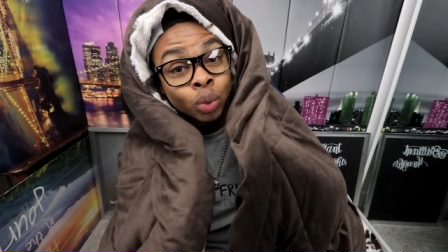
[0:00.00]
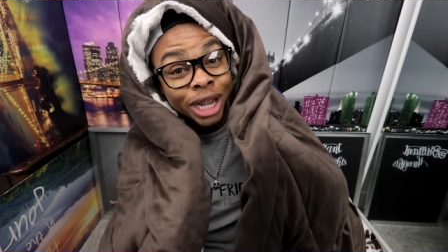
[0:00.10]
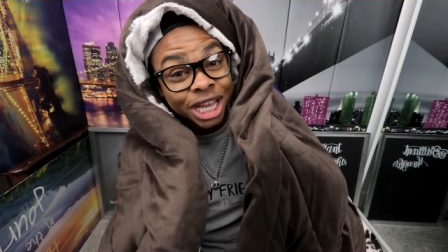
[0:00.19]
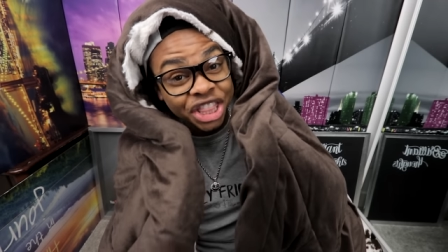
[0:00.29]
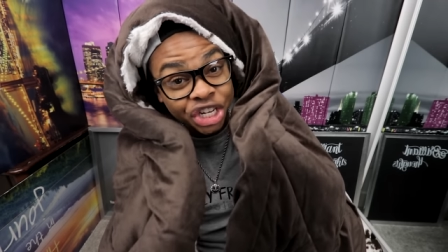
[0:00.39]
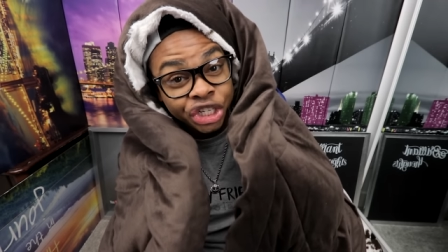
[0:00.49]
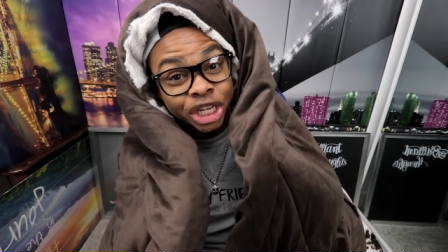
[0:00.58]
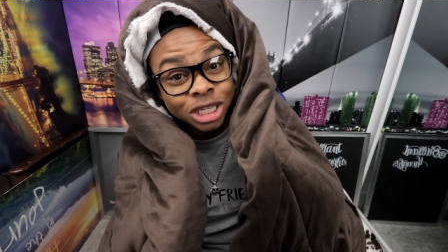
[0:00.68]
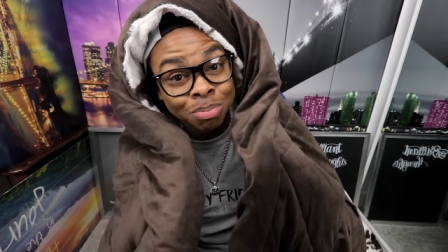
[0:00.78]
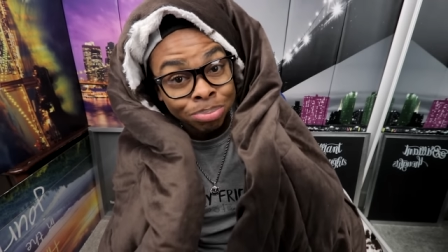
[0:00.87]
We got the
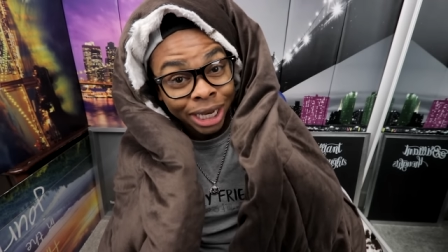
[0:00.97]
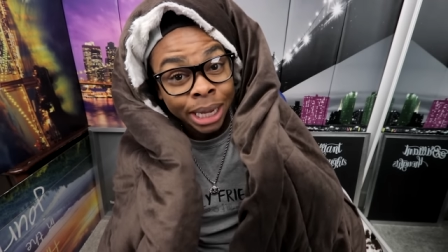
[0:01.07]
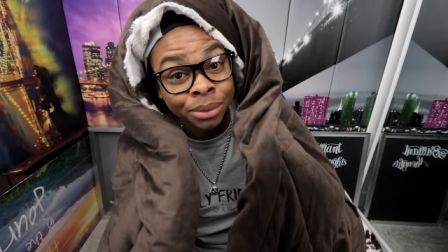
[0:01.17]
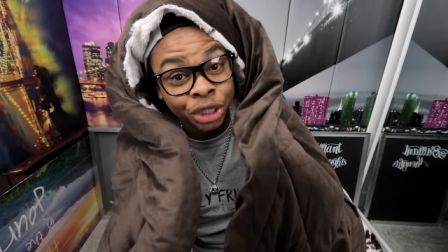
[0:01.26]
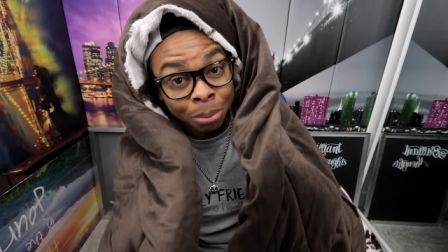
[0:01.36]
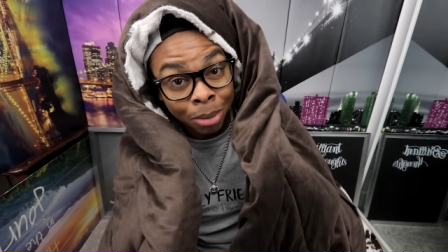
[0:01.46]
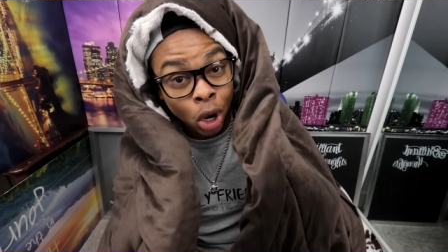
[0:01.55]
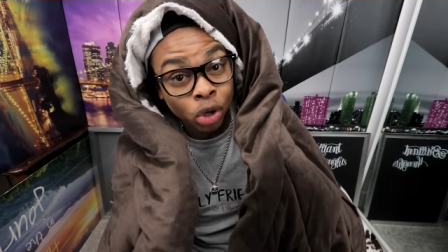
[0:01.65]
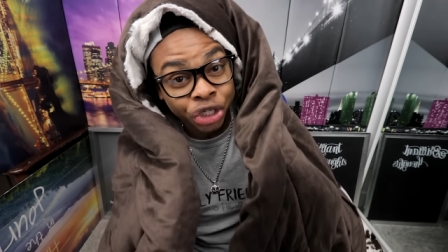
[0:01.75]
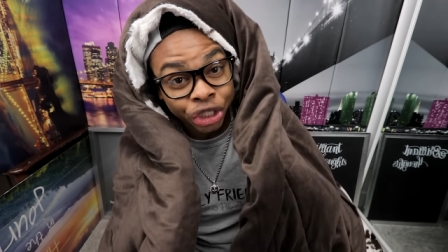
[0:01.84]
Just Blame
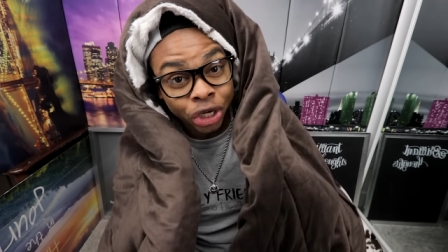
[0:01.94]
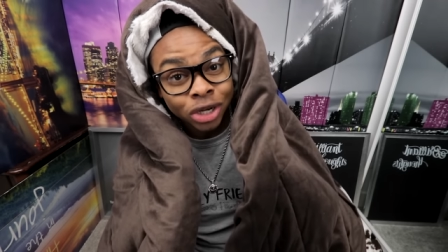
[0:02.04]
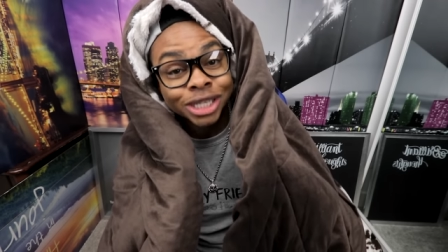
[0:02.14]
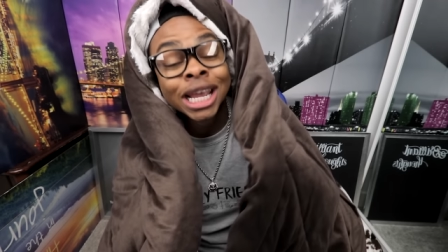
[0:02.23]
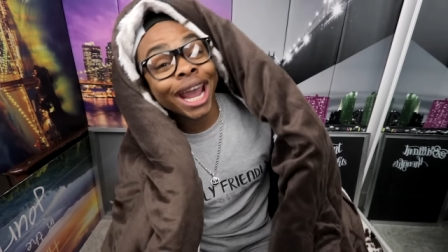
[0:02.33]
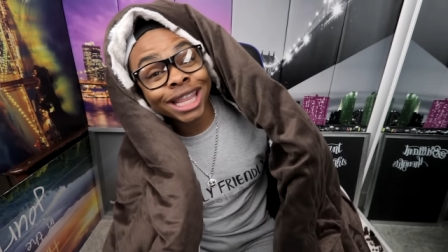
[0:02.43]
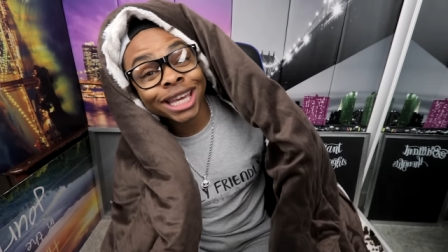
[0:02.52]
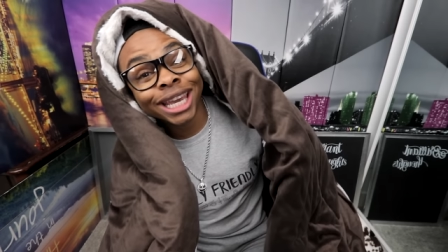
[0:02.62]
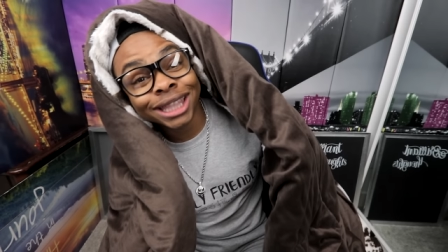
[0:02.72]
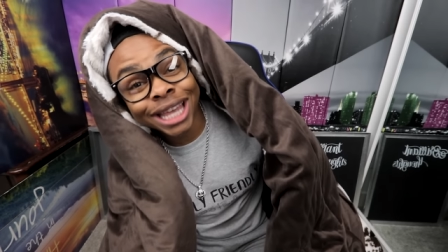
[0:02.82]
Jamal shirts and
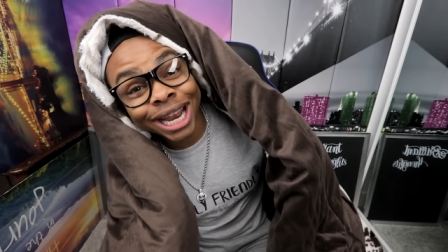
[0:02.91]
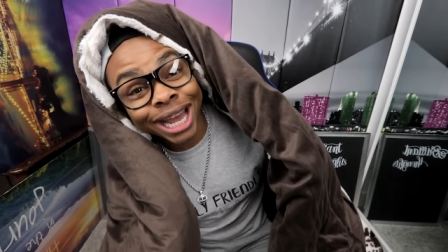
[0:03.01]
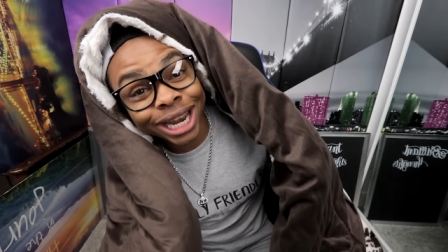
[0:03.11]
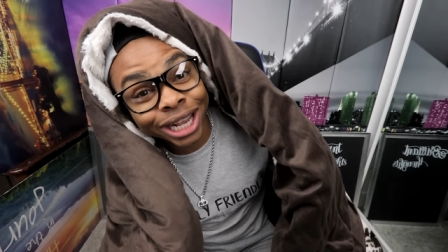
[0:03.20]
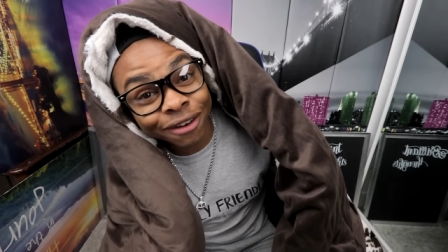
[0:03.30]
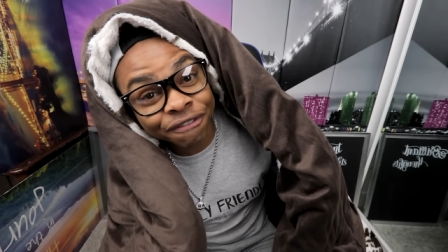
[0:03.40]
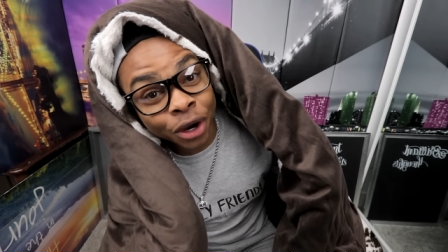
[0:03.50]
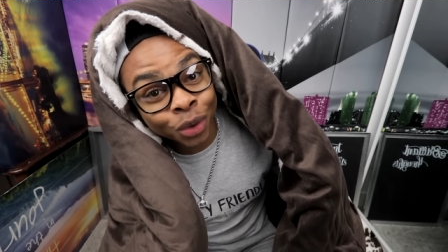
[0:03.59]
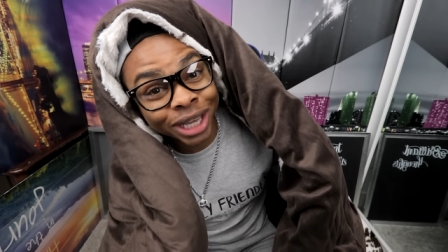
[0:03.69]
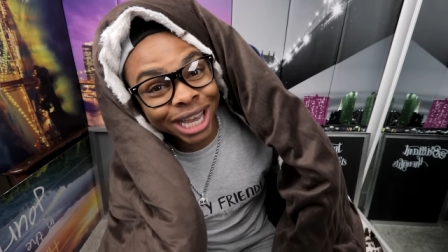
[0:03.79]
the Get That Out of Here
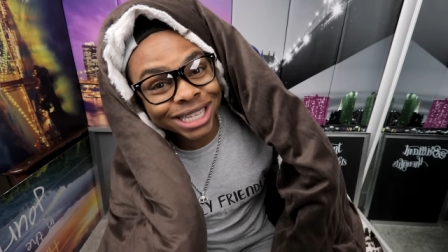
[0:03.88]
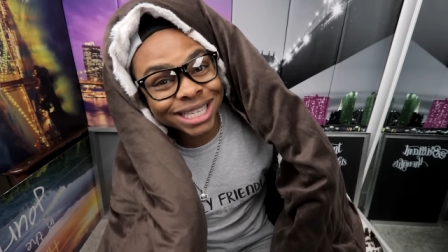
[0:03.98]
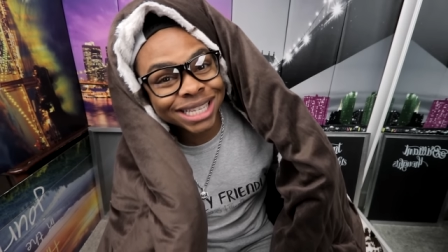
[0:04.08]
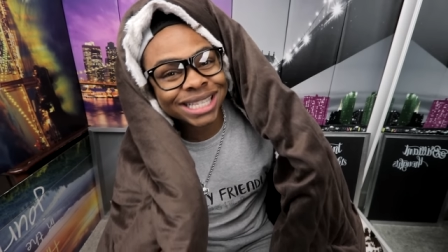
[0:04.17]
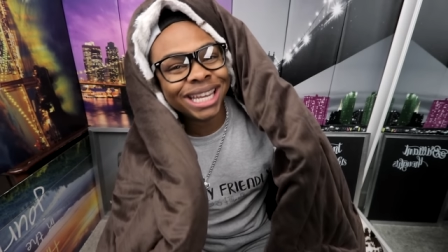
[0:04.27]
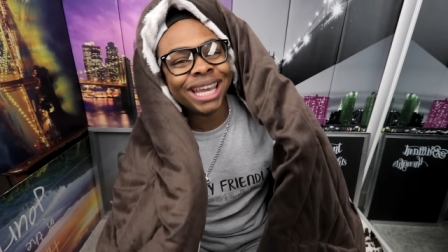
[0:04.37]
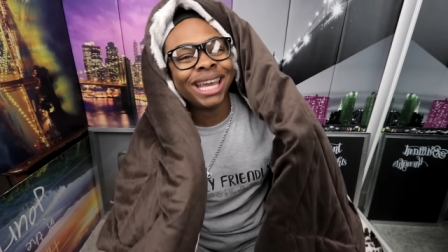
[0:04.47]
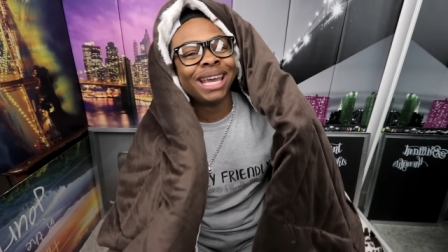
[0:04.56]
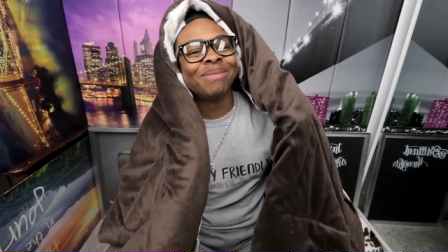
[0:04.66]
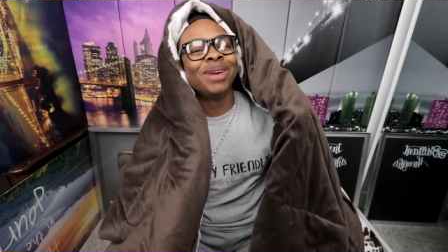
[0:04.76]
phone cases.
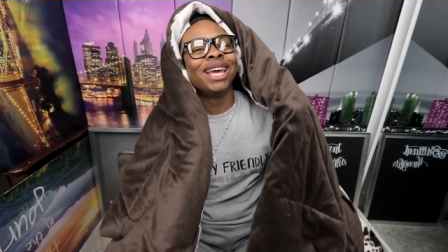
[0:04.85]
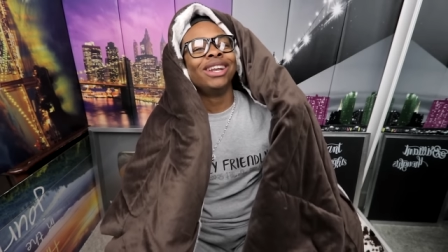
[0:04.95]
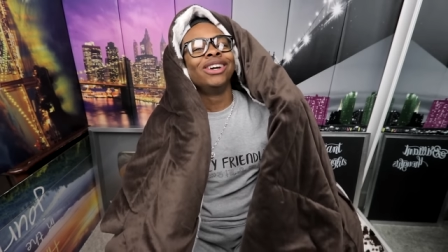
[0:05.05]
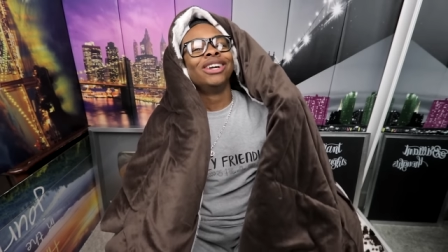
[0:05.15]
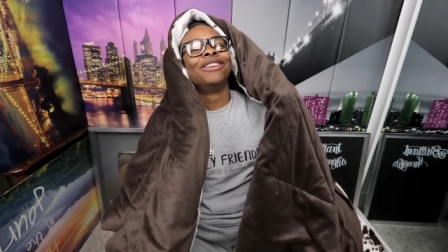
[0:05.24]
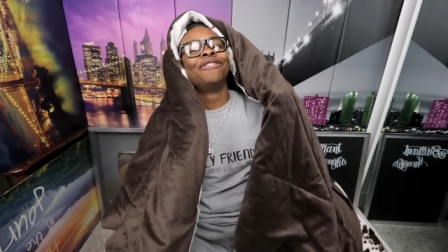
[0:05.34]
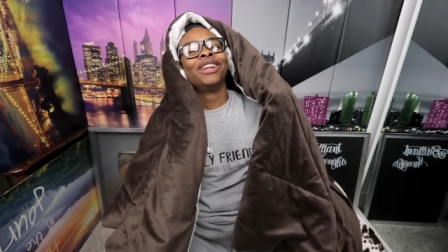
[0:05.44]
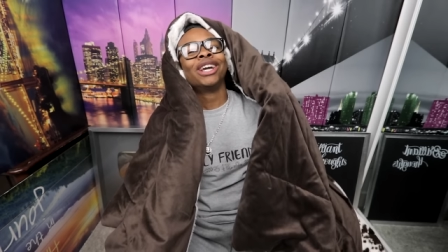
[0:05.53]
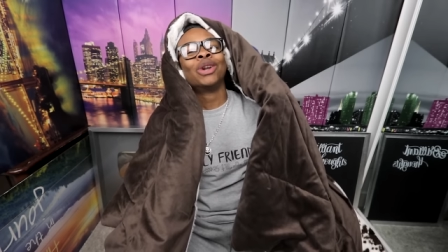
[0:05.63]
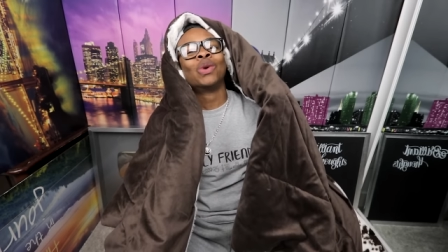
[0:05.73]
Yeah, man, look at the
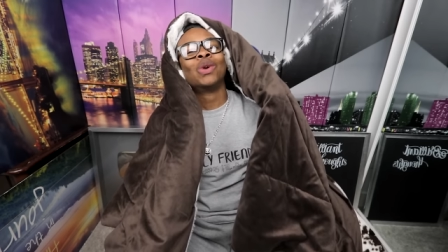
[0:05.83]
flick of the